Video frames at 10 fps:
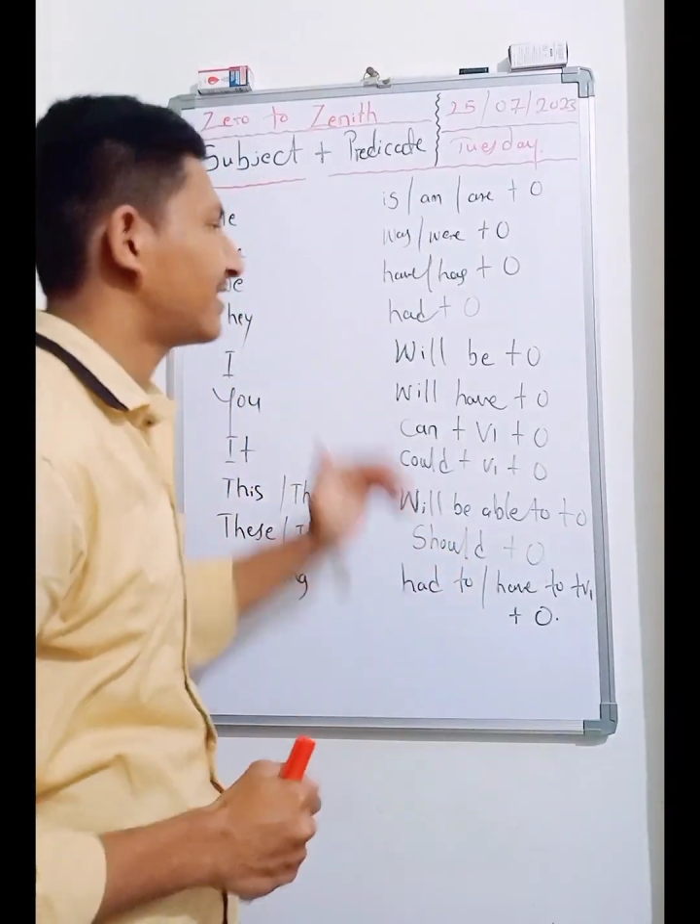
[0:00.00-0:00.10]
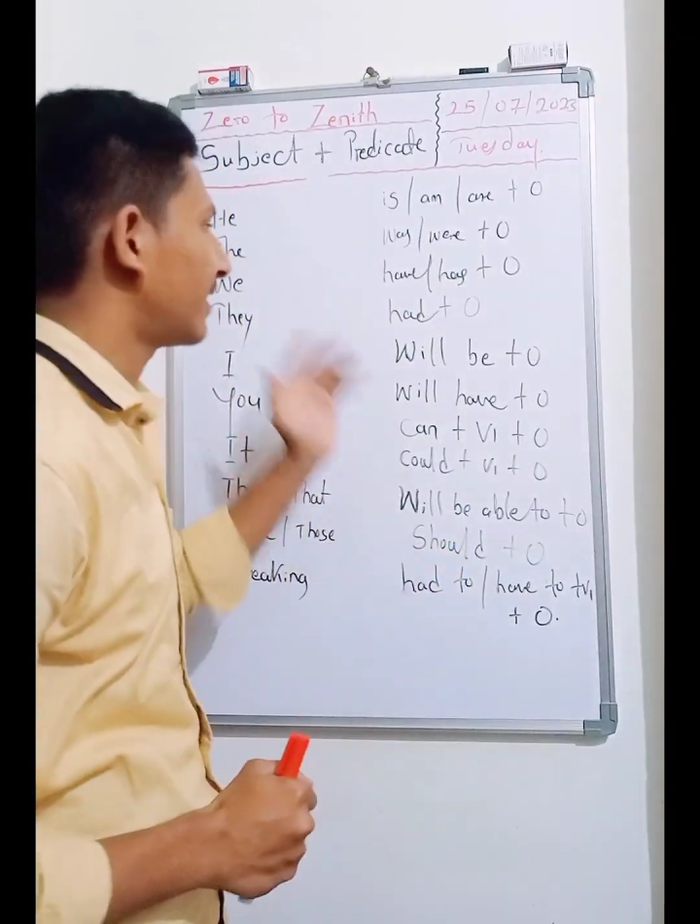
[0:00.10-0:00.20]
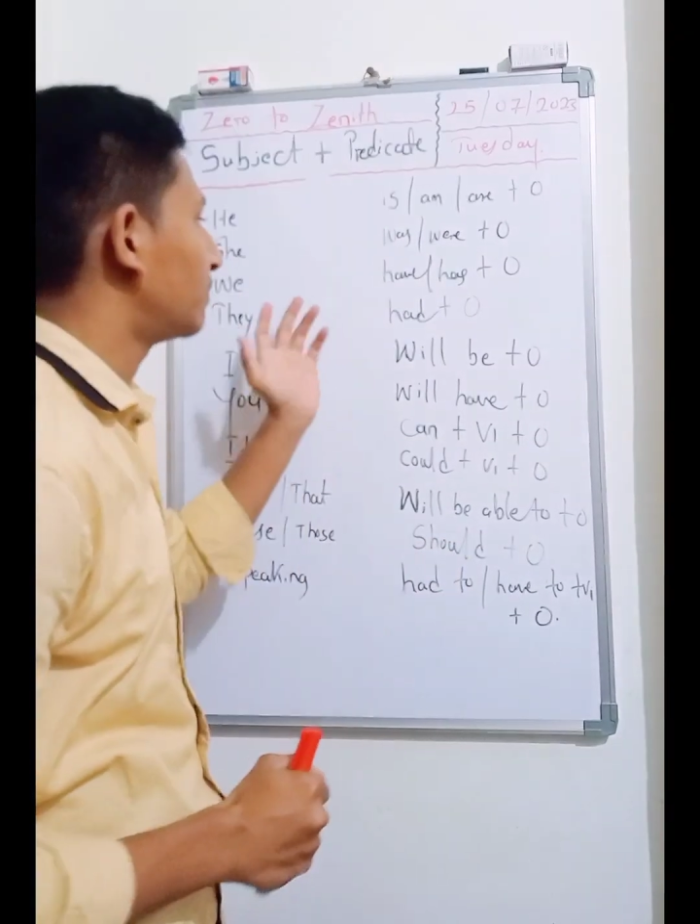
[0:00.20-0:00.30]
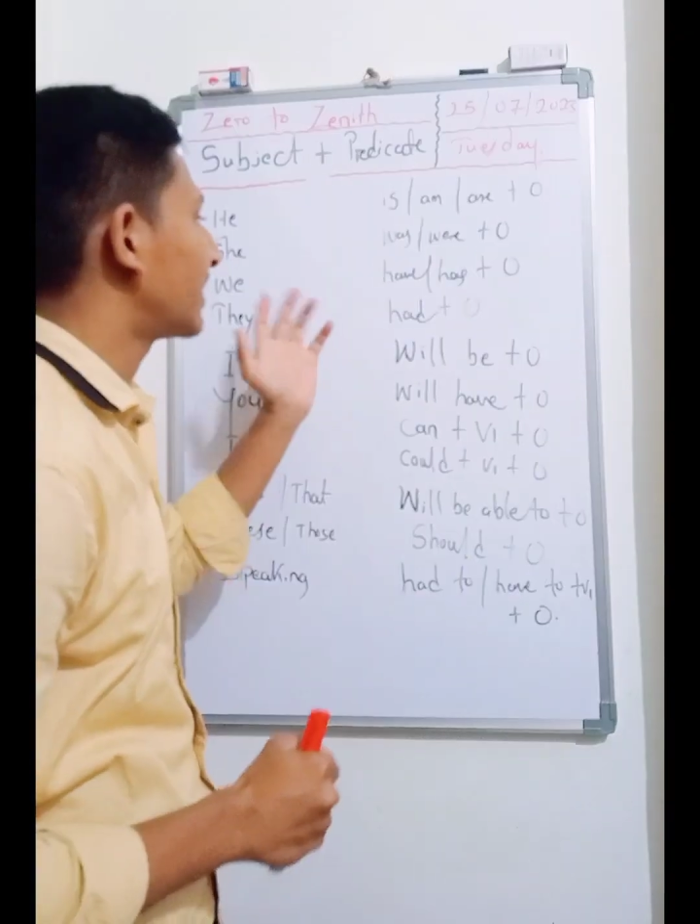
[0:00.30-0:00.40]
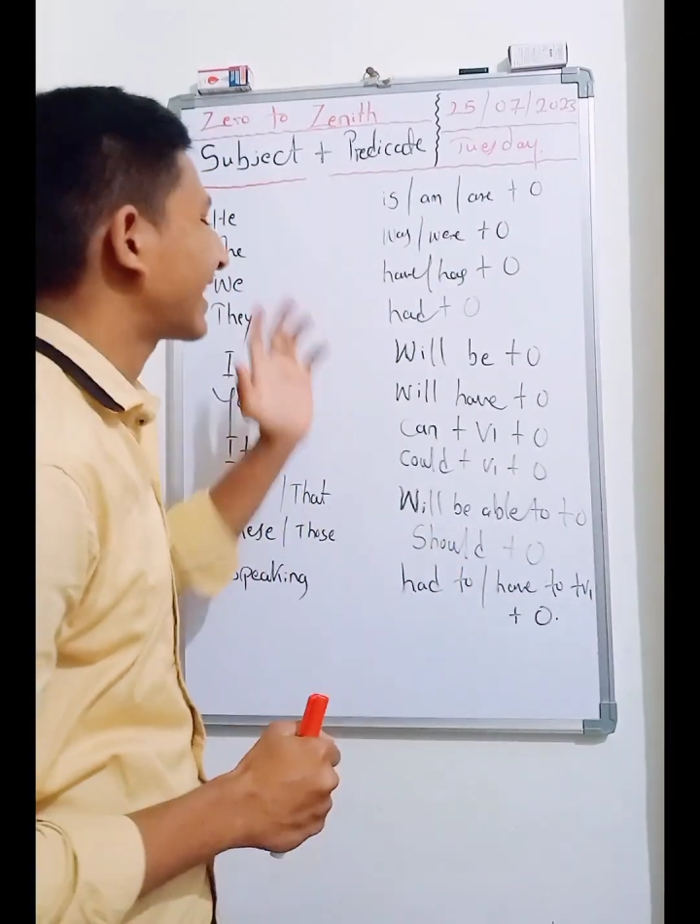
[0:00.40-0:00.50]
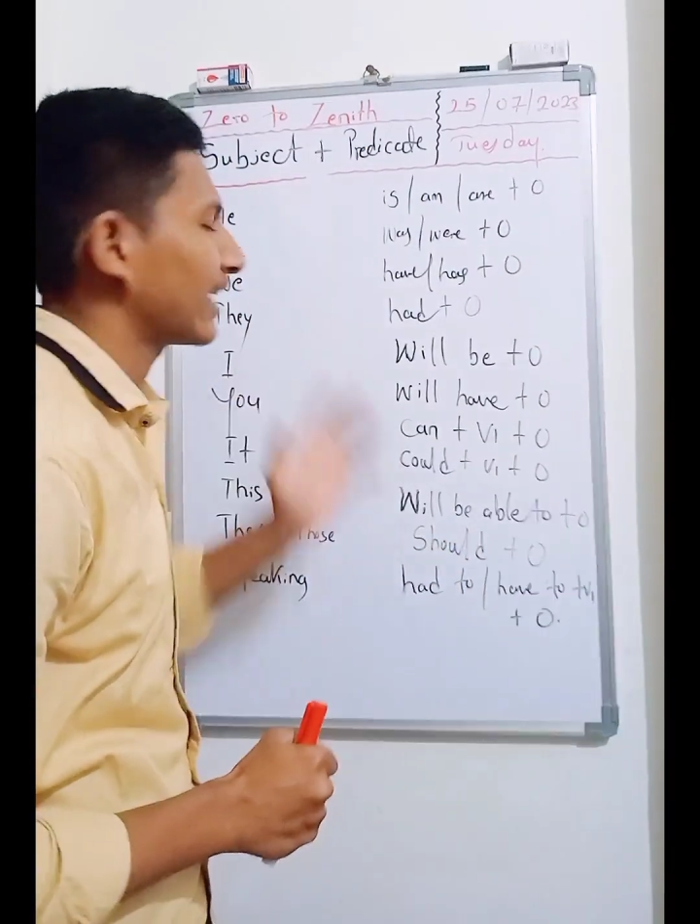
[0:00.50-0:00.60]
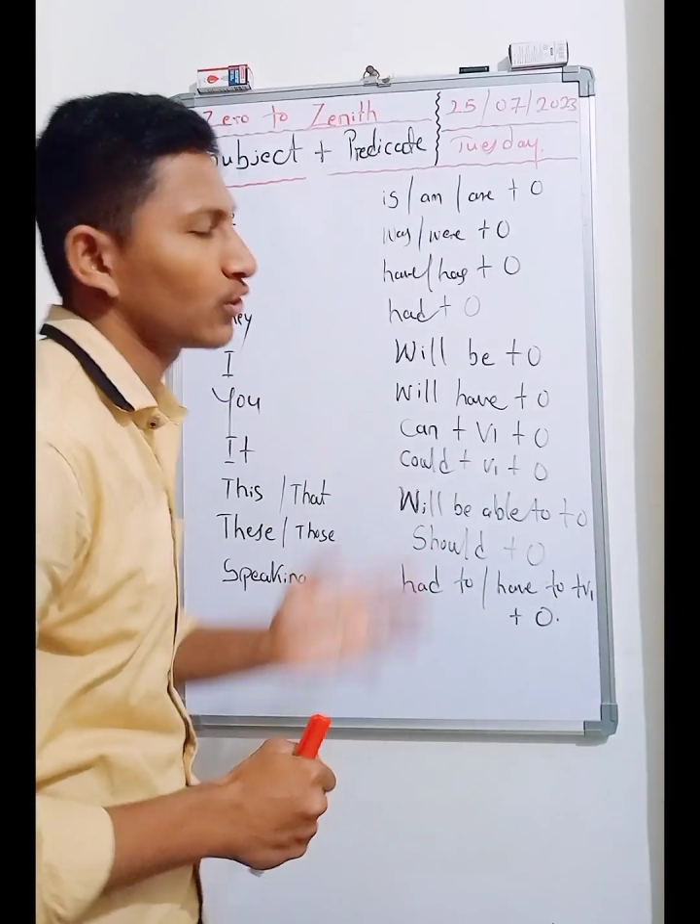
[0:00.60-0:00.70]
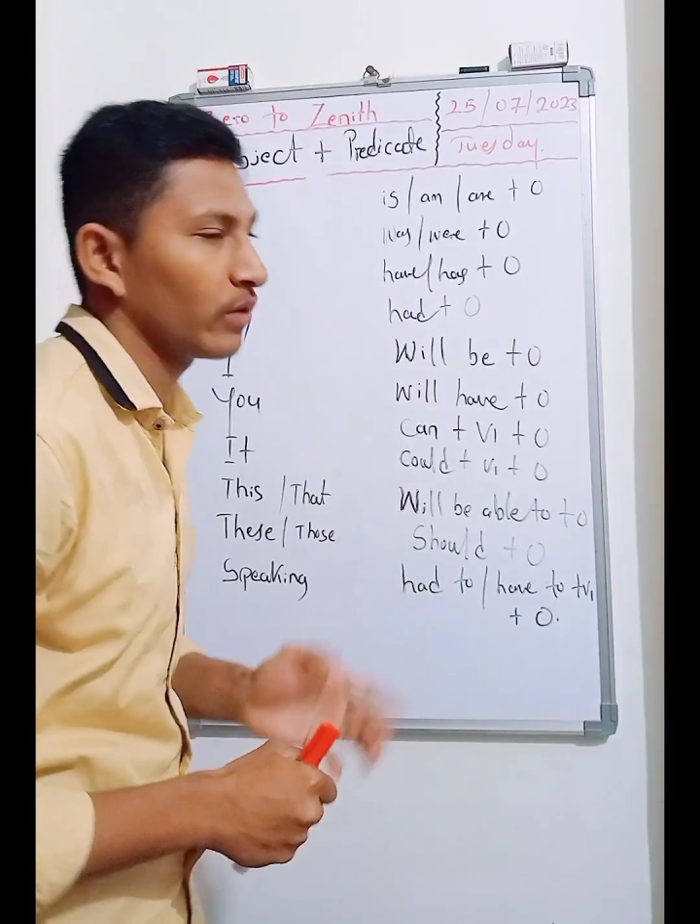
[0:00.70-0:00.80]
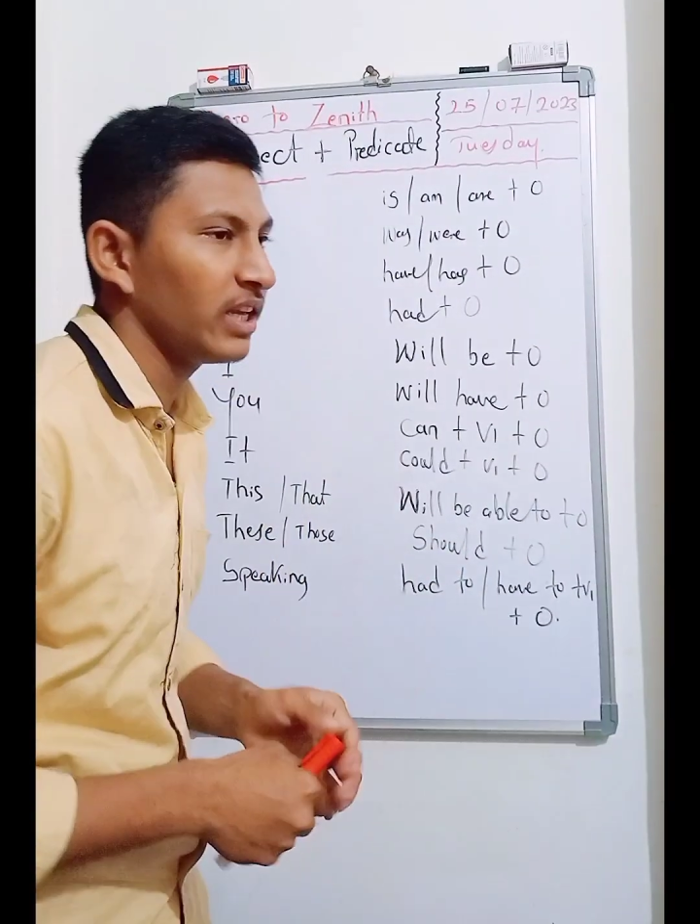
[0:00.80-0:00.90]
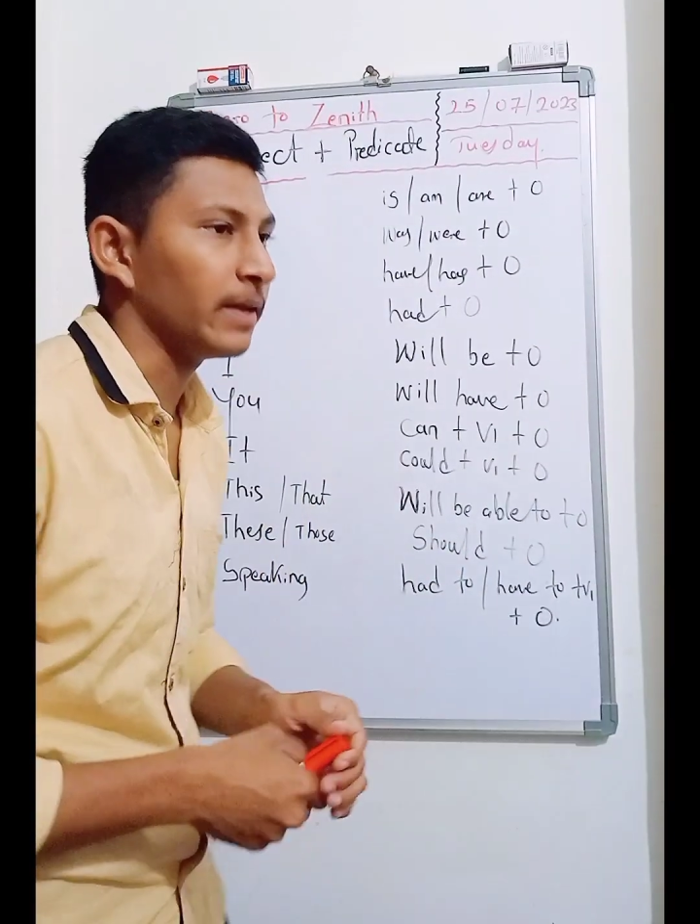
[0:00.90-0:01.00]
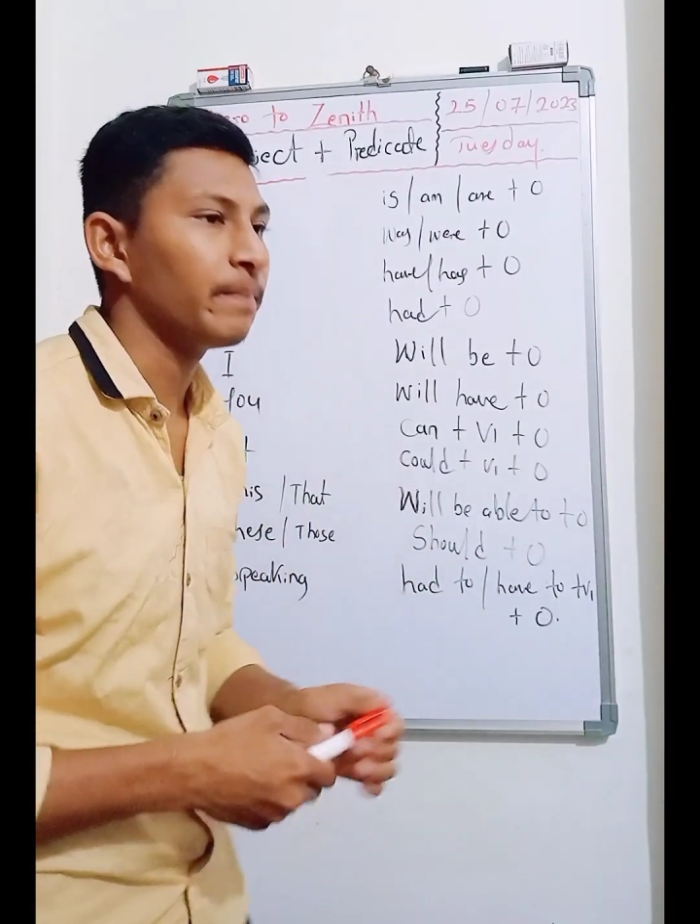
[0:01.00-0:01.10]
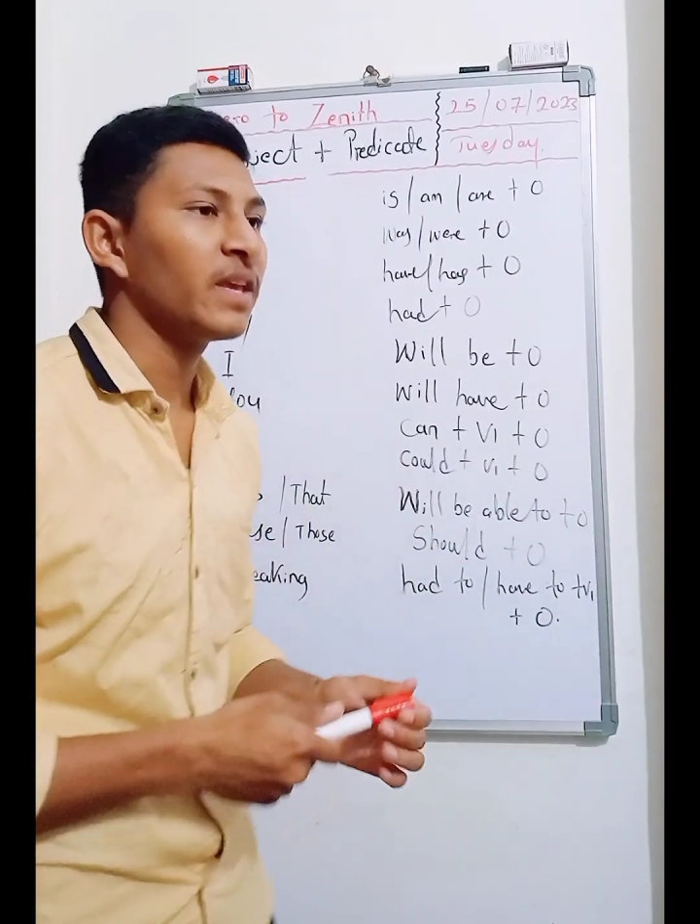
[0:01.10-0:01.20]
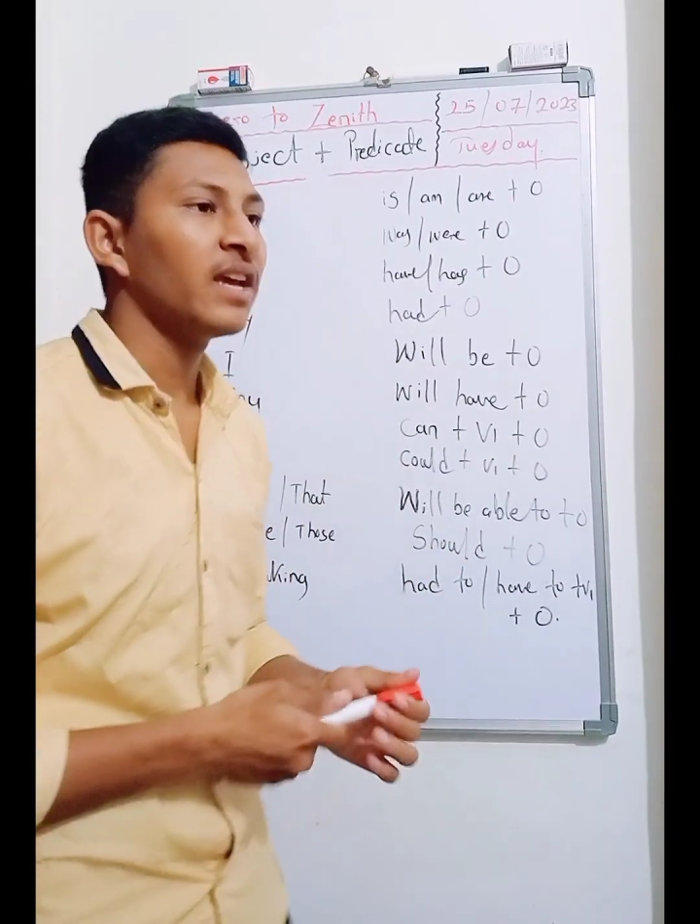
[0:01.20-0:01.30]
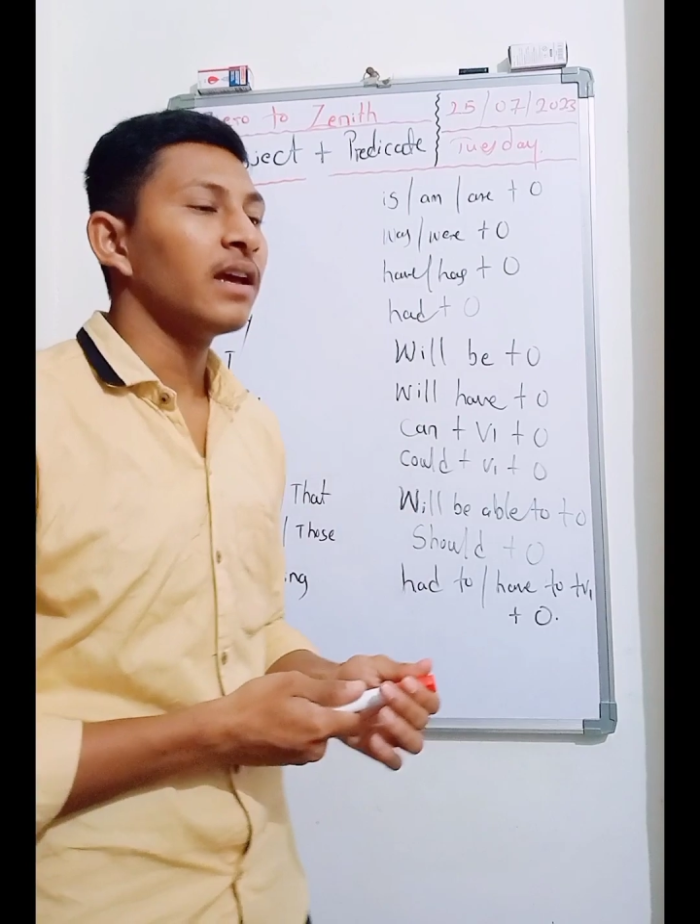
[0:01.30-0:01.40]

subject actually.